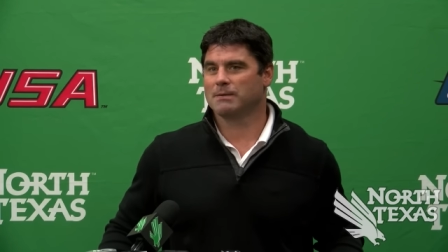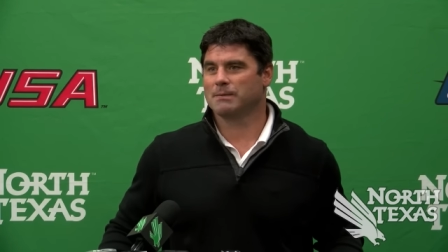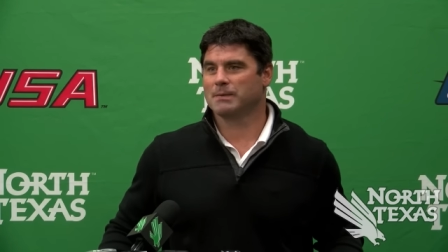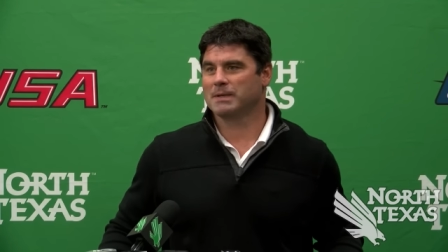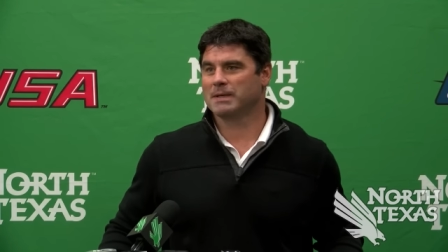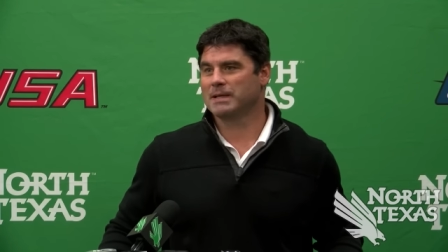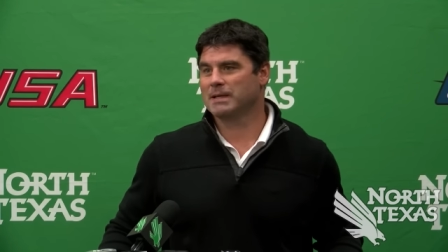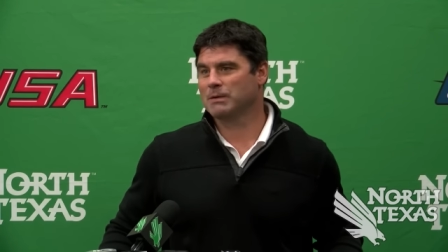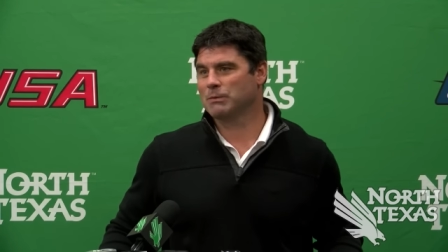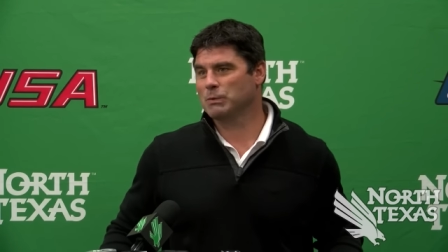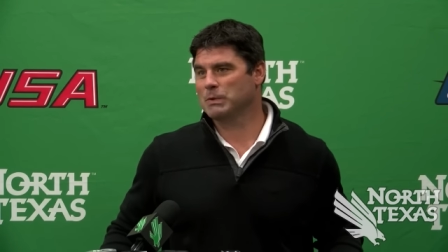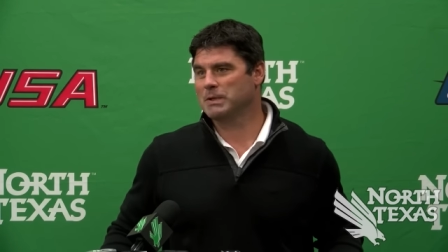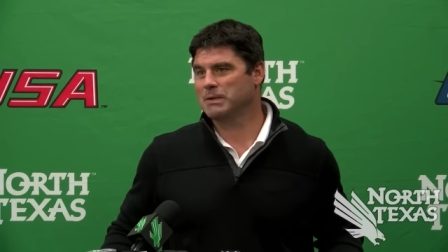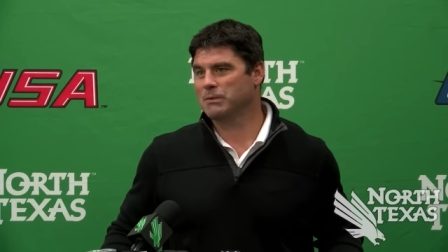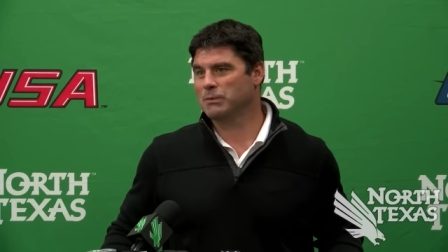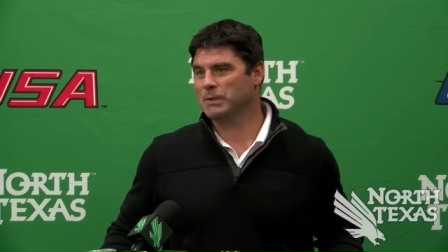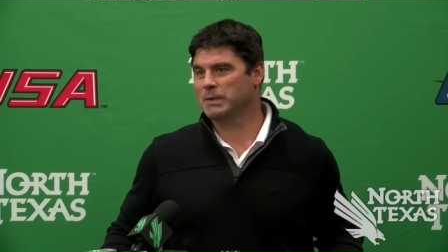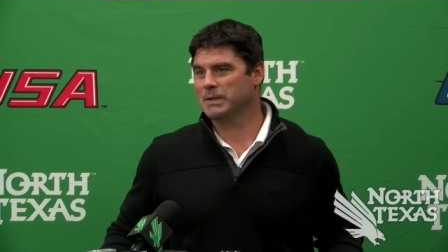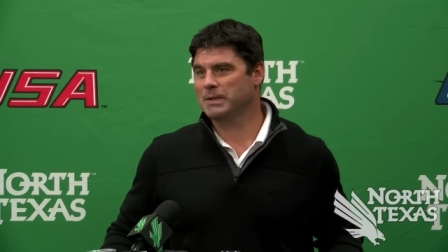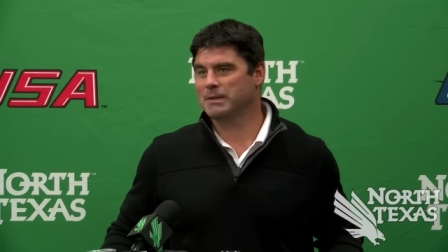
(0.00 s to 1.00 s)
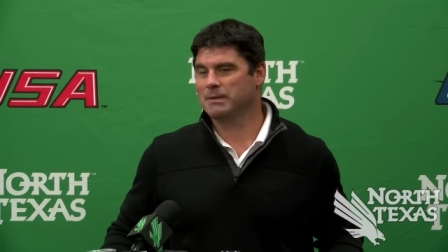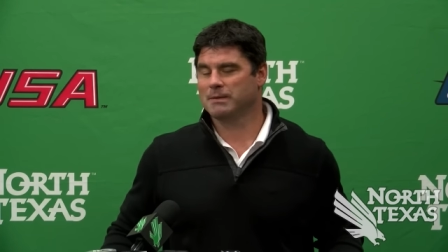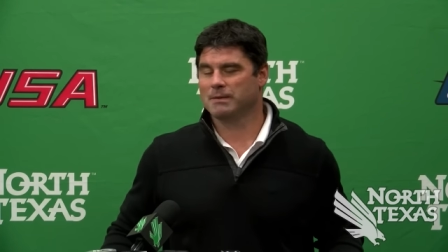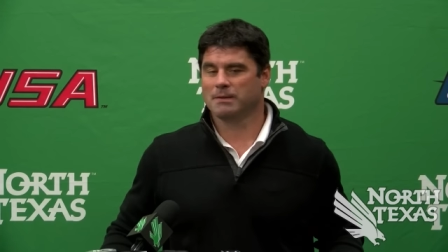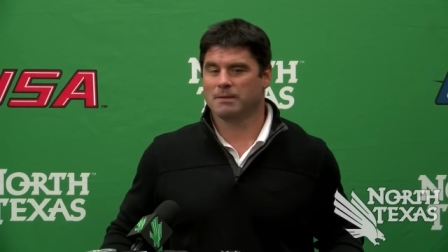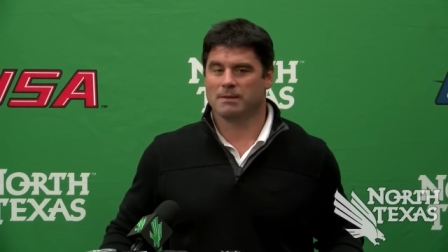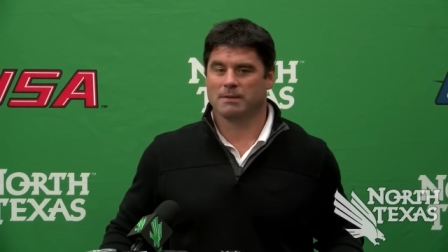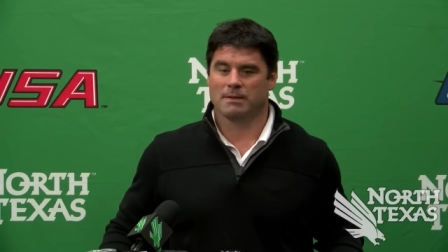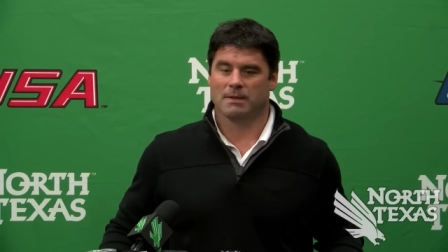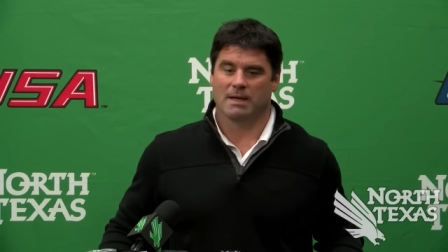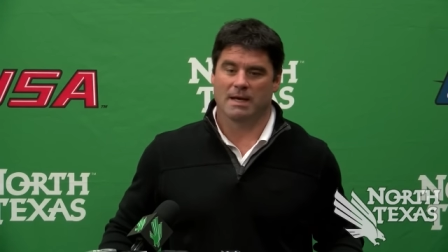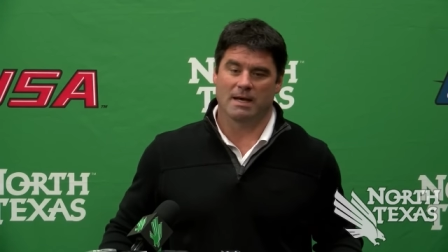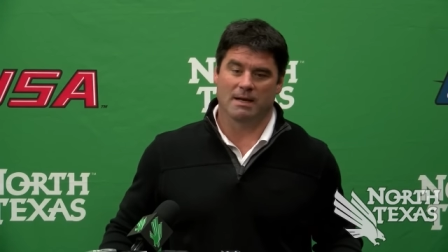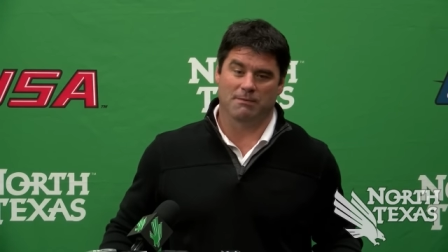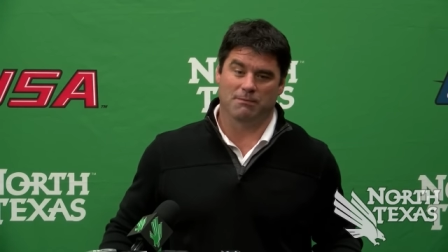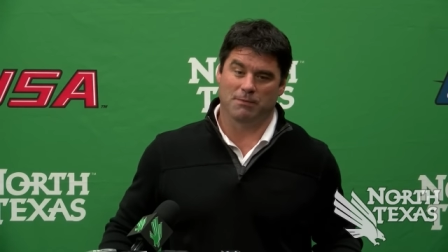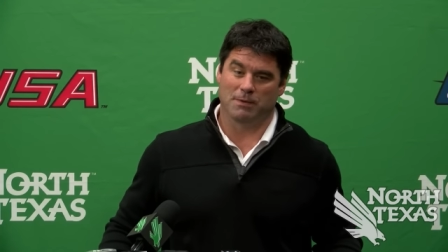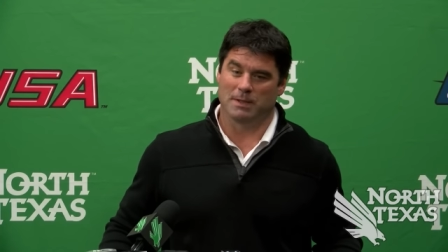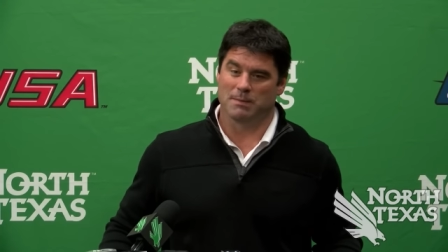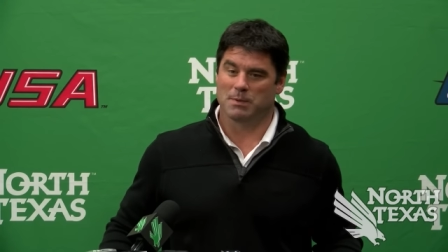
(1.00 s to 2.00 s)
again, we we had
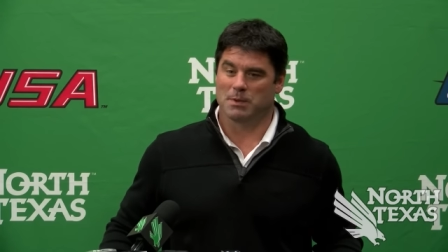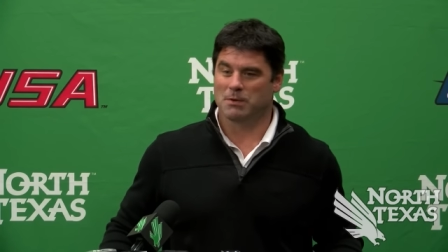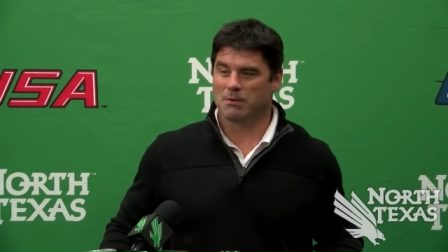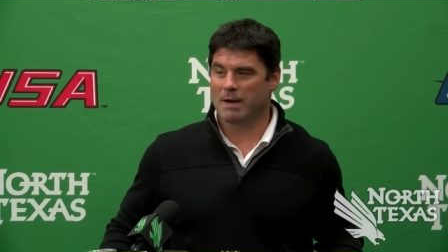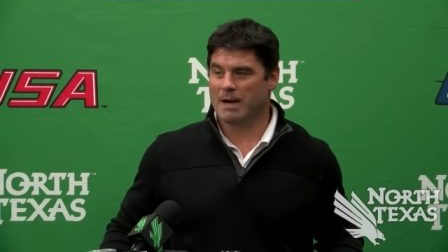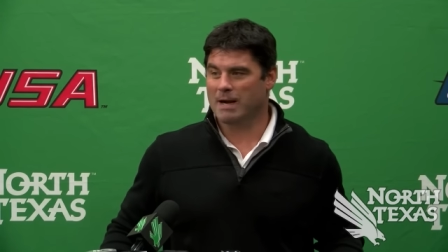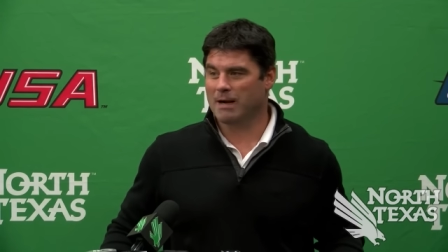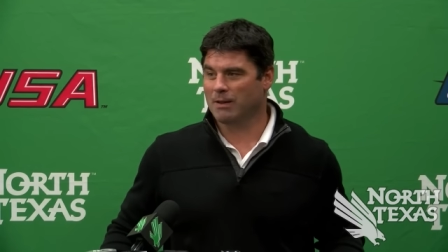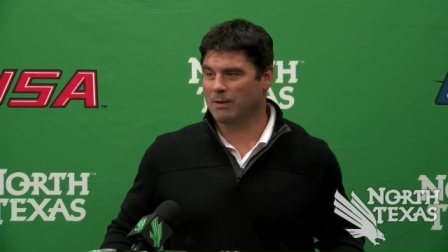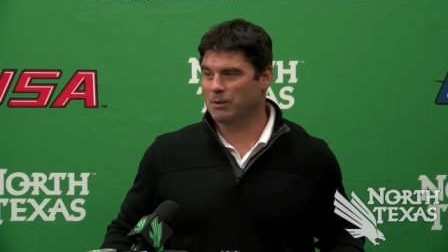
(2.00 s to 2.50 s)
to flip it around